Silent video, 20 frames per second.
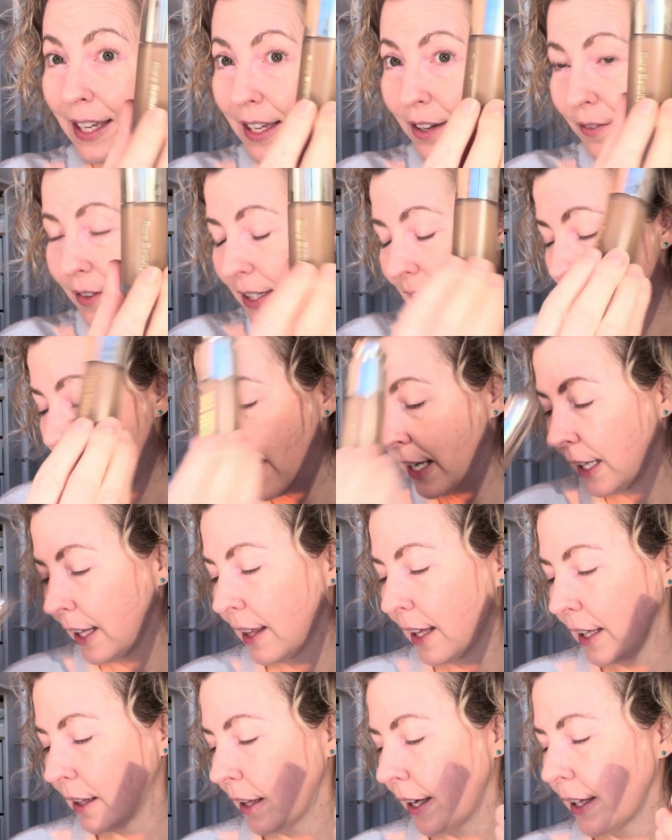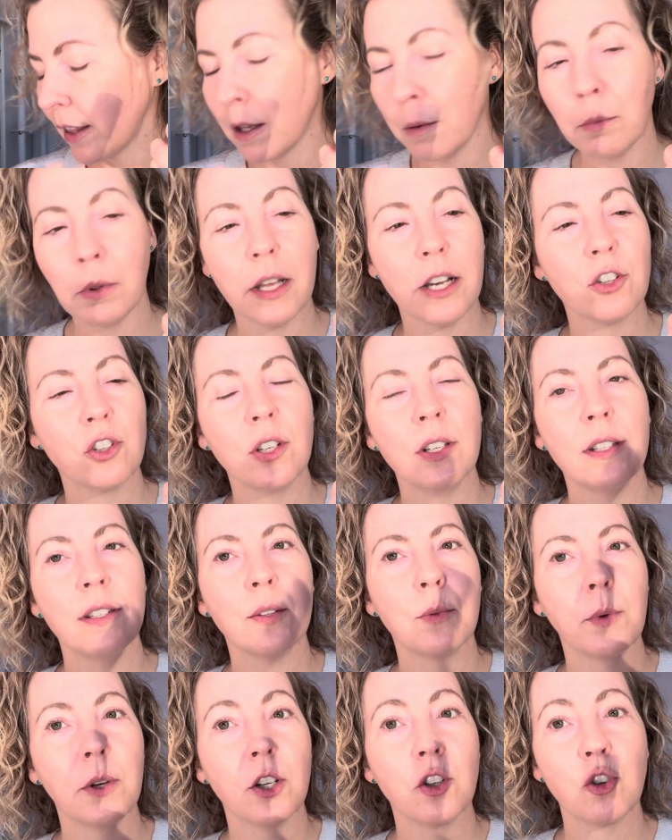if it's anything like the
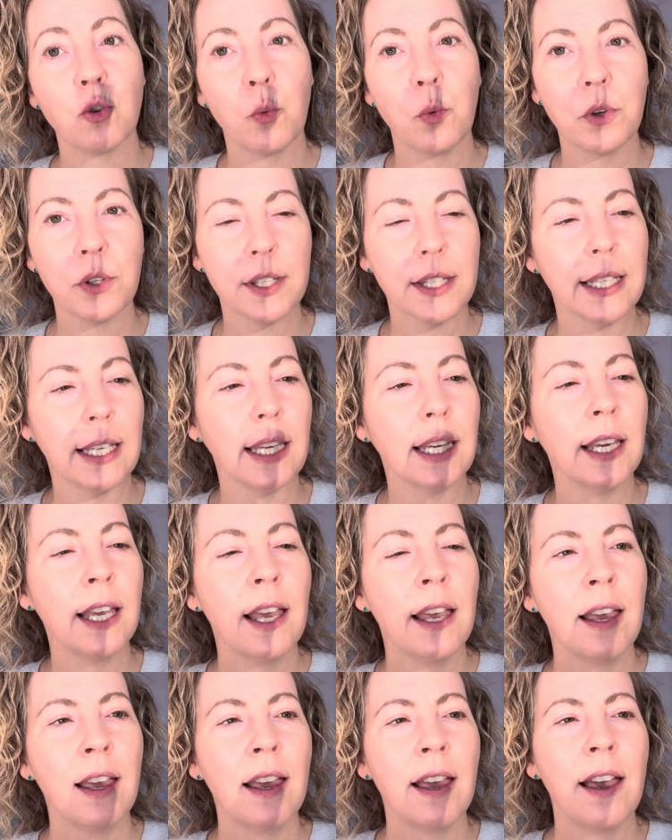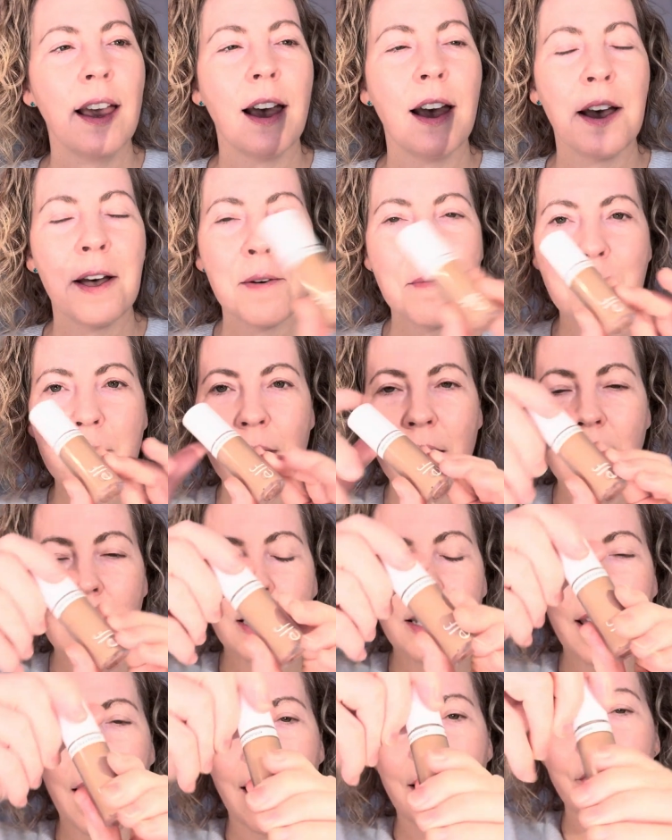blushes, which we'll see. And
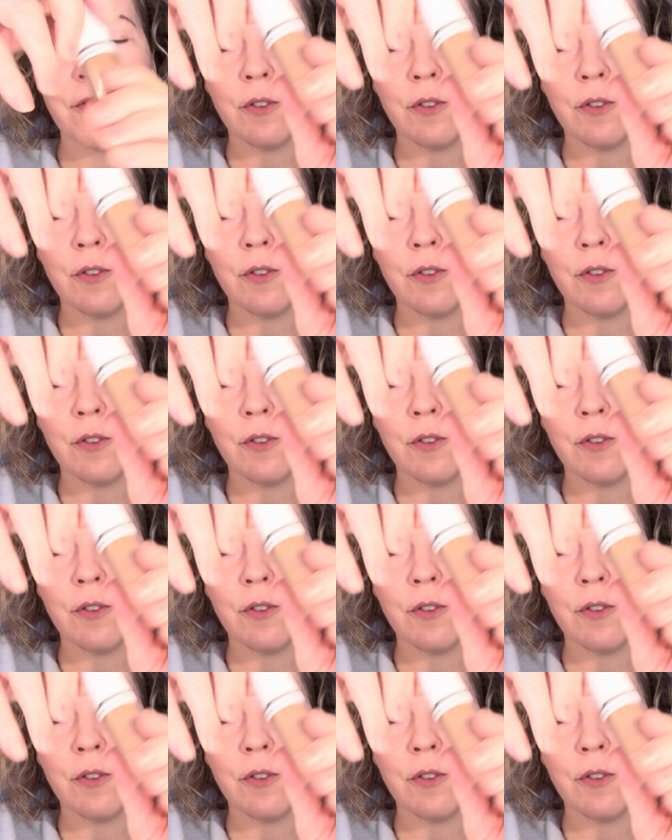yeah,